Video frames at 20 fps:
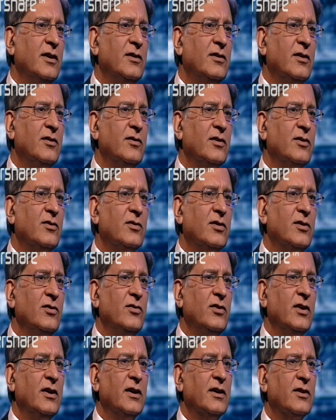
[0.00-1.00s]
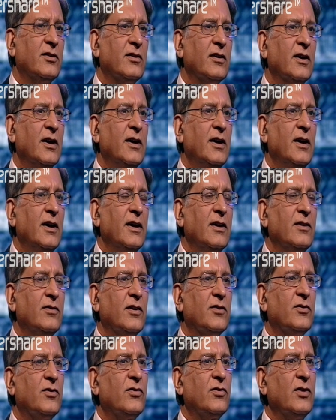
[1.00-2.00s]
is insisting
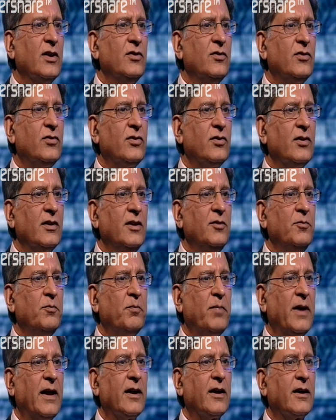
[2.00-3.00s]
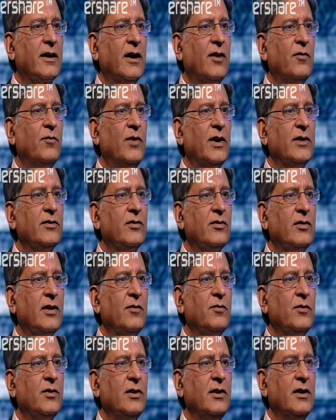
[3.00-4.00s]
that since in paragraph
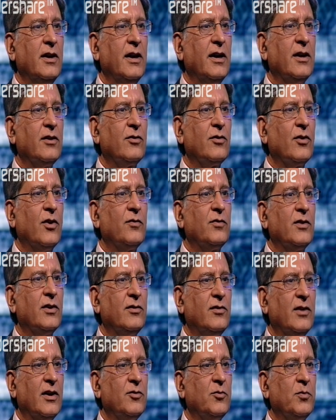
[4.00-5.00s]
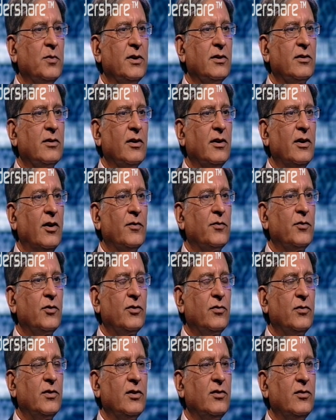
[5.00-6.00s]
178 of the judgment of
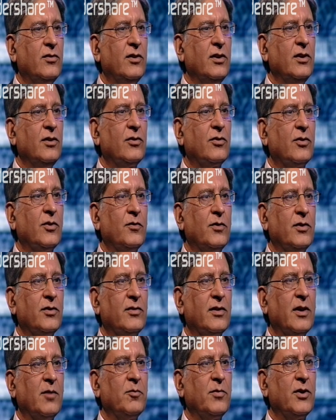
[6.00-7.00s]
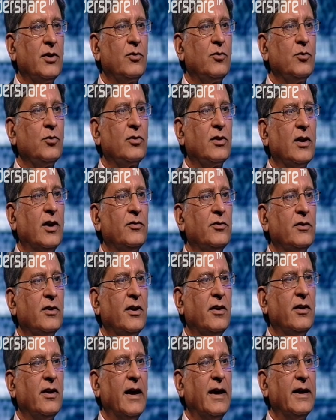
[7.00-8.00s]
16th of December
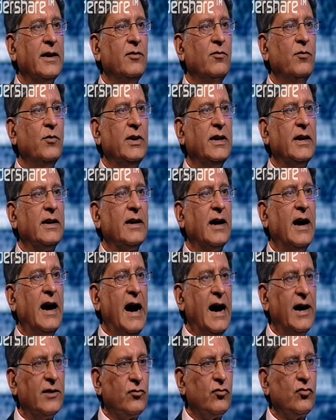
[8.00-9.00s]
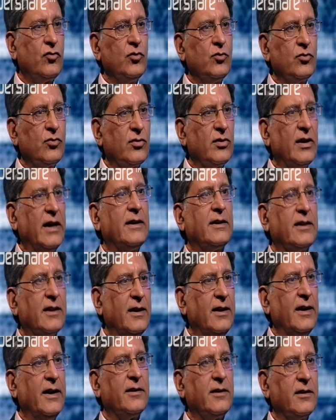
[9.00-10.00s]
2009, we had asked you to write the
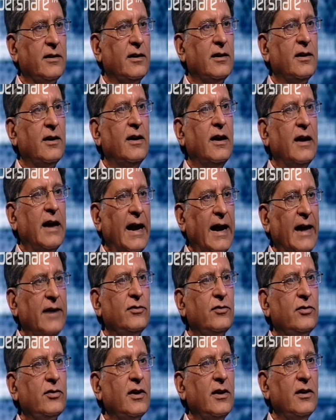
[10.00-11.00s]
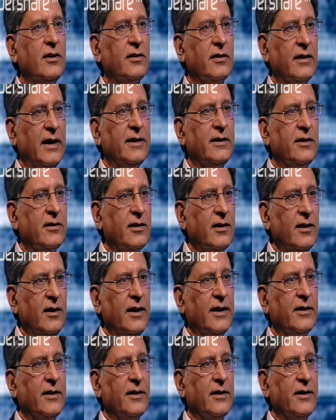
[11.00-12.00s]
letter, hence write
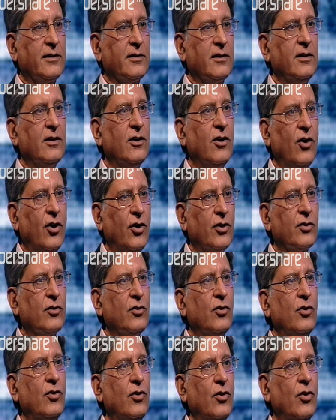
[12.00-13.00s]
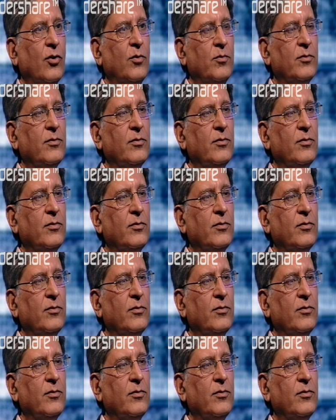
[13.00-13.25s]
the letter or go home.